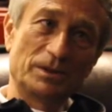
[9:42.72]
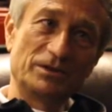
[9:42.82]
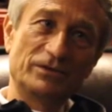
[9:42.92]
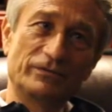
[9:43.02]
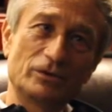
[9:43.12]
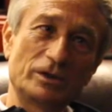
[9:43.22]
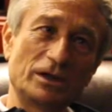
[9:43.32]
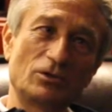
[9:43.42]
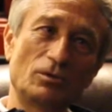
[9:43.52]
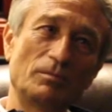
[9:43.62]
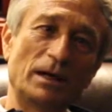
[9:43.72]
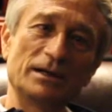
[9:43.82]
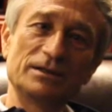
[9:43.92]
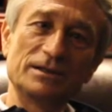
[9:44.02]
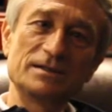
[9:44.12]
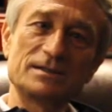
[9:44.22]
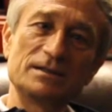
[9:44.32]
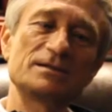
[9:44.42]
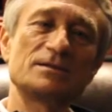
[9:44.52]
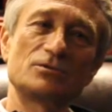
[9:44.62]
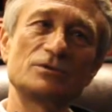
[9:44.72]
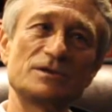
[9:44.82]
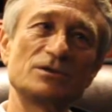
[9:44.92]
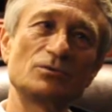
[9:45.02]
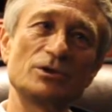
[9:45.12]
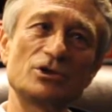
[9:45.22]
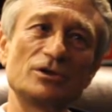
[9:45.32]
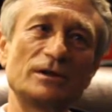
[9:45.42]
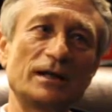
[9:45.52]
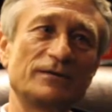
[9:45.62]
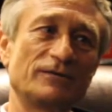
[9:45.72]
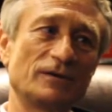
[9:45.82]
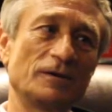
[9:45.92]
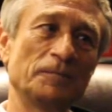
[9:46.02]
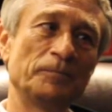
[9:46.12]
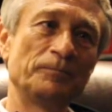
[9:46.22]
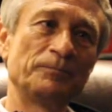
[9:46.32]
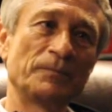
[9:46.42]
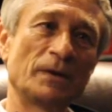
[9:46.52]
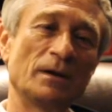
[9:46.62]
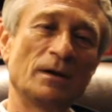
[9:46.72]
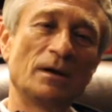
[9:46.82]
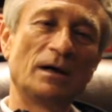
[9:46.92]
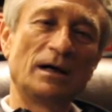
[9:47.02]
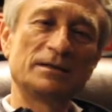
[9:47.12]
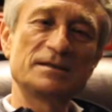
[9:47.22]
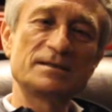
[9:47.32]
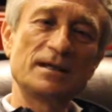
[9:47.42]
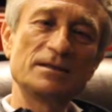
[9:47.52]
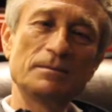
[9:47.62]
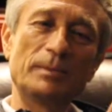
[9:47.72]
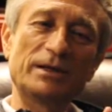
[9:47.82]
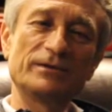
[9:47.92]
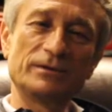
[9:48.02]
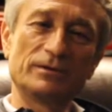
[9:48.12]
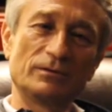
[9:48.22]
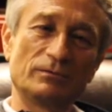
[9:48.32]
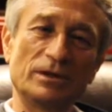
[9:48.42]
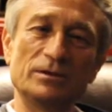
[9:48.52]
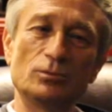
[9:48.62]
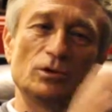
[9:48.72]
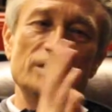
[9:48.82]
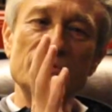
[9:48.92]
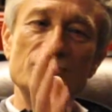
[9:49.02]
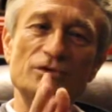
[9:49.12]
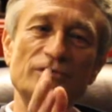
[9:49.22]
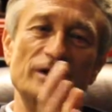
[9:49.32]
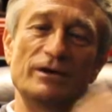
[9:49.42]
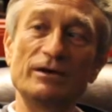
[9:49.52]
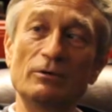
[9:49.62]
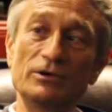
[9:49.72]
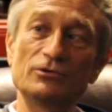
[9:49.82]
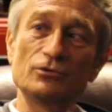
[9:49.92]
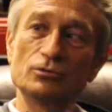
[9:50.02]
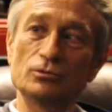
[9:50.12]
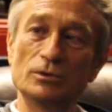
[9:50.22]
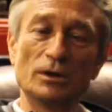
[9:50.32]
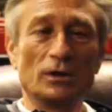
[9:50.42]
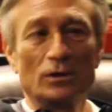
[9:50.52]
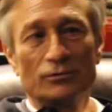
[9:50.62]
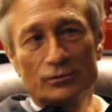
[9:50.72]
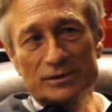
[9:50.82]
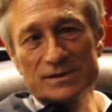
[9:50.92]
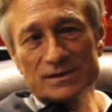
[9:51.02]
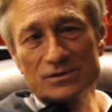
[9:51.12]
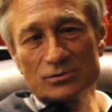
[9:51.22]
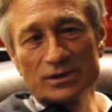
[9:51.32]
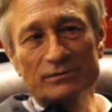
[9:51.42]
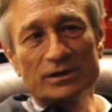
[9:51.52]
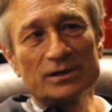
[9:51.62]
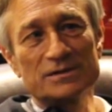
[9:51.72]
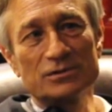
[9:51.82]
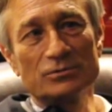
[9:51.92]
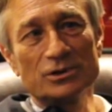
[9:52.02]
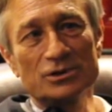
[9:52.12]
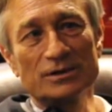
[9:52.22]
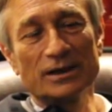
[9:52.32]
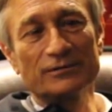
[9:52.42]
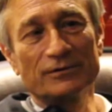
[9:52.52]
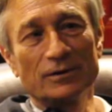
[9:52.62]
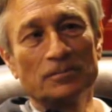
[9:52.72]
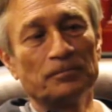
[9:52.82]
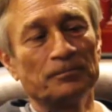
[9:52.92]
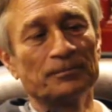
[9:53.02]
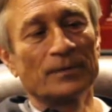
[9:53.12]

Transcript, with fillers: But if you can combine the instincts to a situation that um, understand the pattern when the ball in a certain area, what to do. For instance, today we had a situation that um,